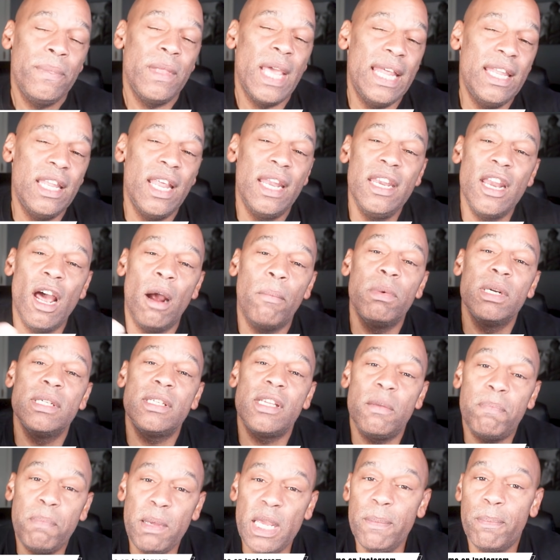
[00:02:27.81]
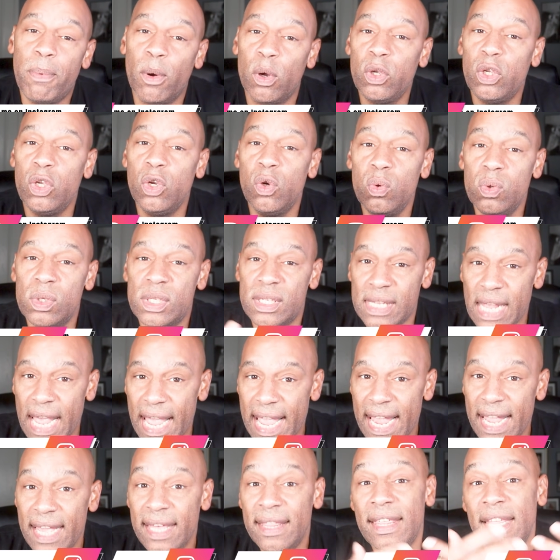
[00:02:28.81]
and the numbers that people use
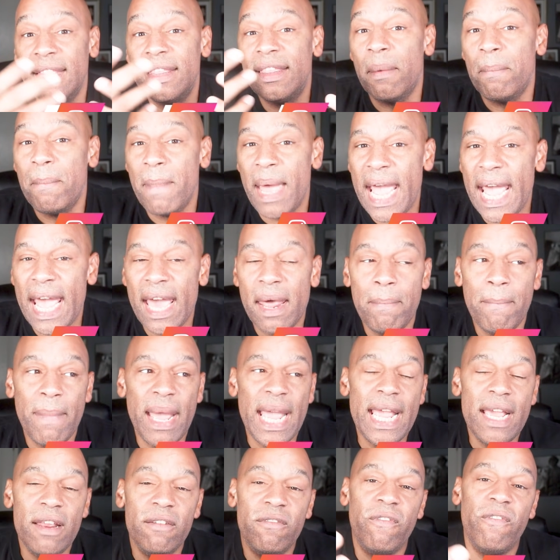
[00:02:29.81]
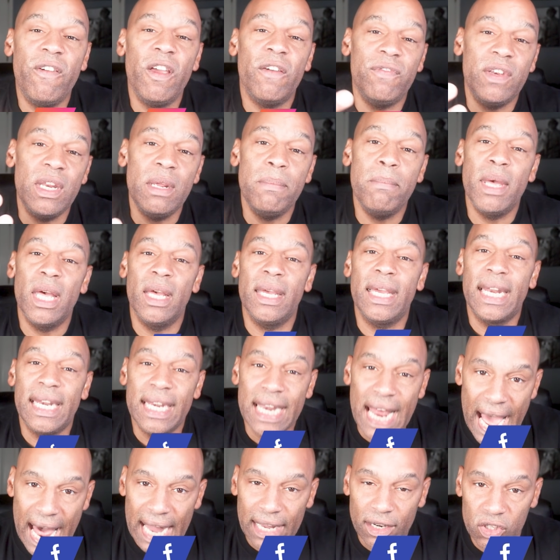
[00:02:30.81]
say that the man made $50
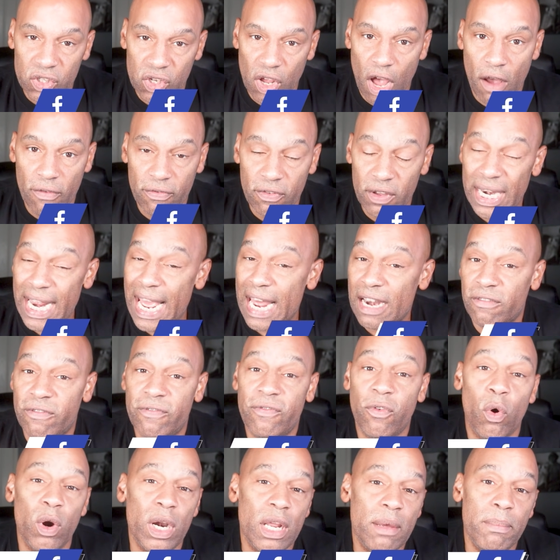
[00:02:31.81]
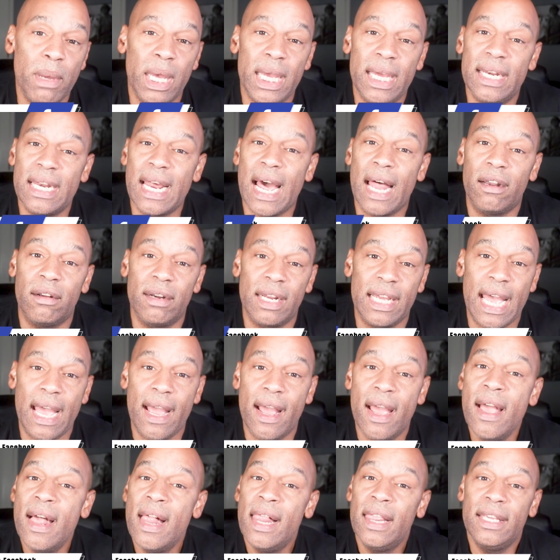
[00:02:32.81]
million off it. He had a $40 million
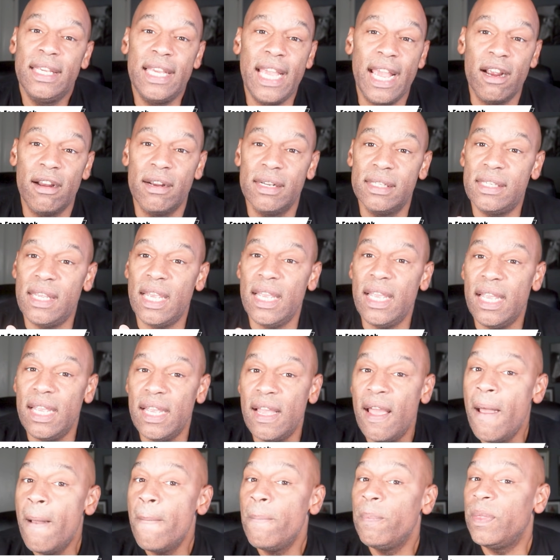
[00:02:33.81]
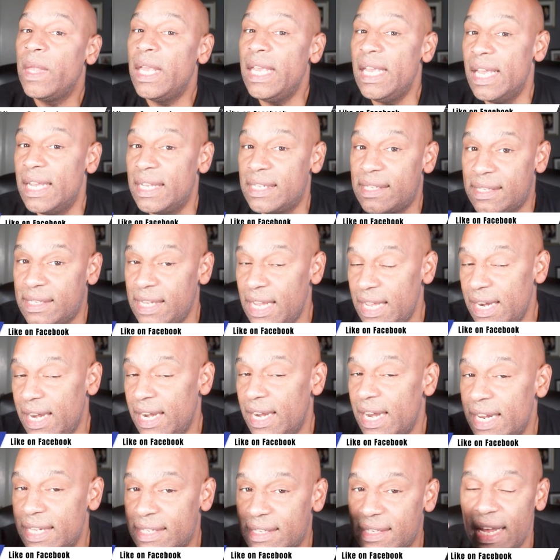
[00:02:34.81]
guarantee. He
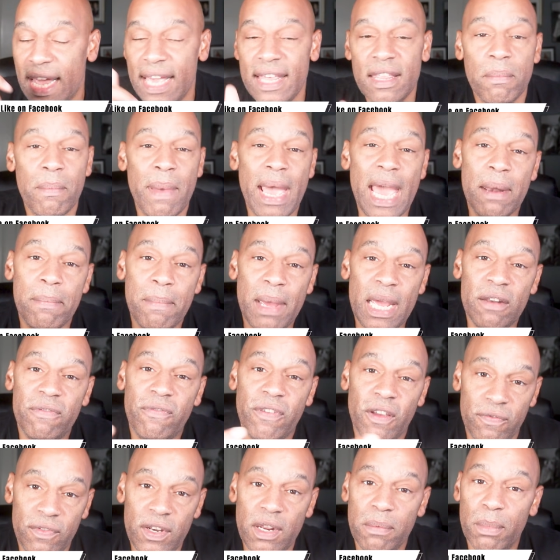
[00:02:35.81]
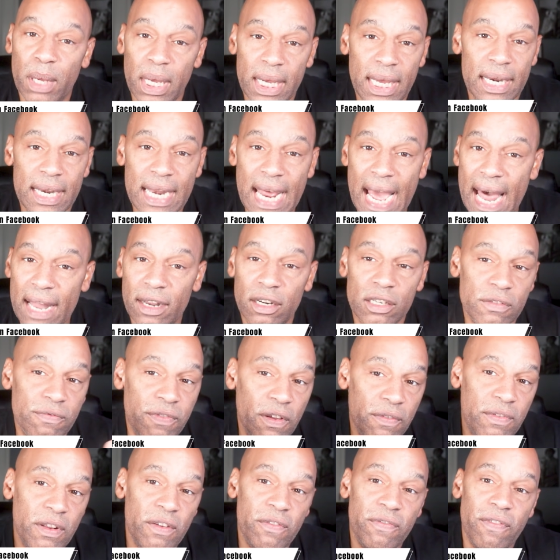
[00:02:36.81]
exceeded it. Say the man made $50 million,
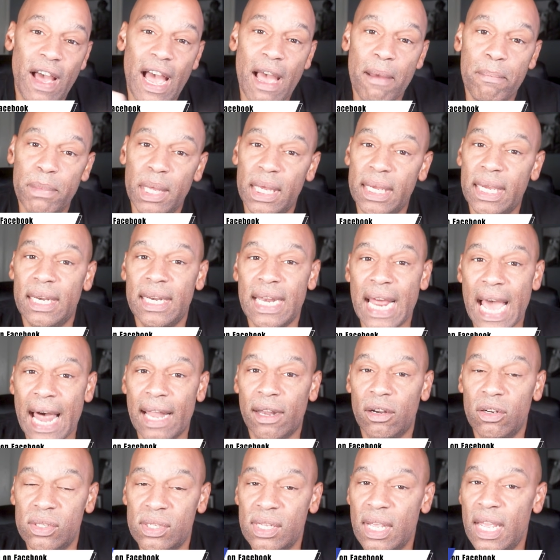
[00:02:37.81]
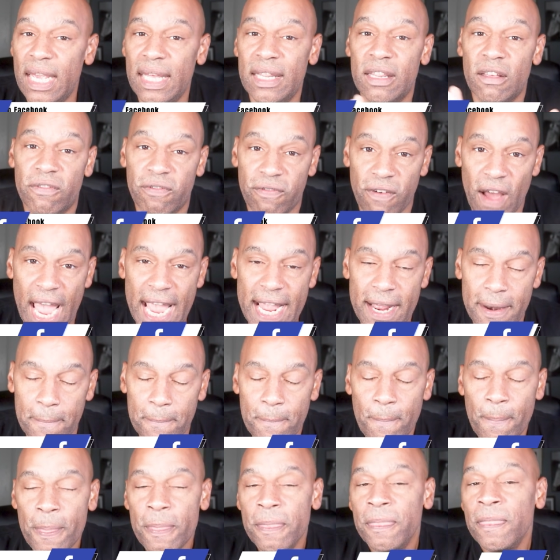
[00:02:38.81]
$55 million in the fight.
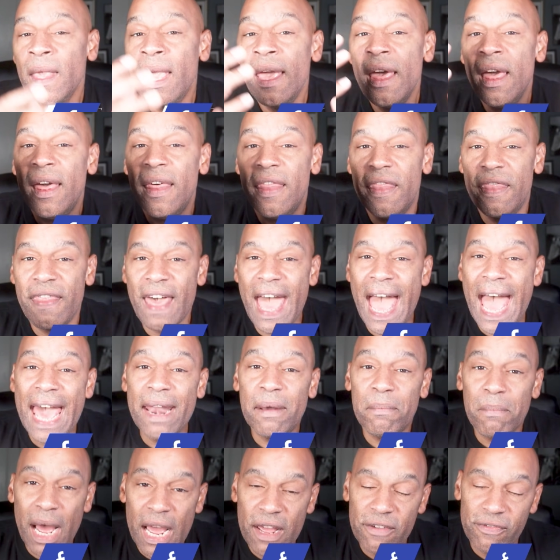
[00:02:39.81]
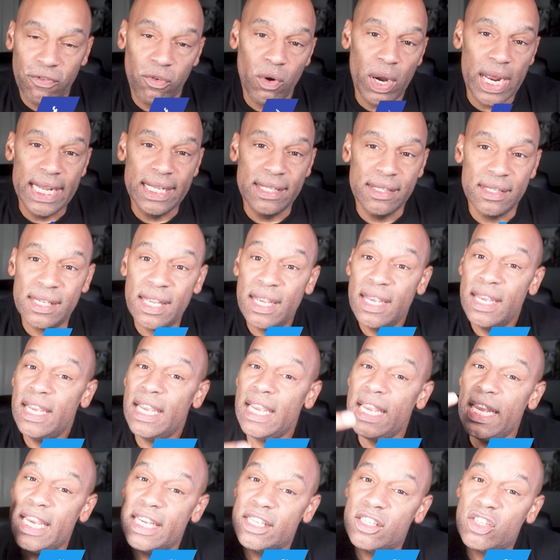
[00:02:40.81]
That, my friends,
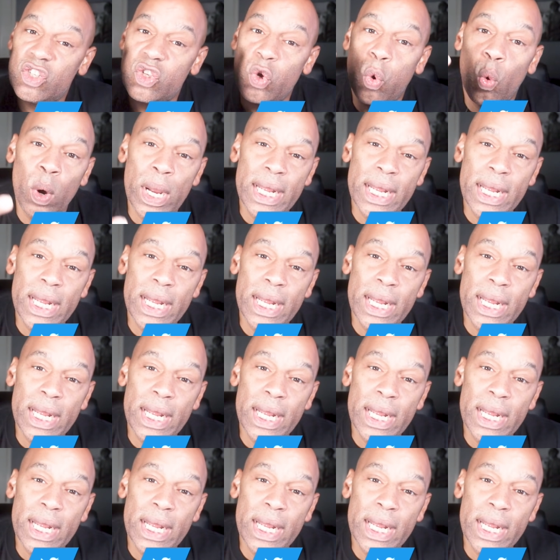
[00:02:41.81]
is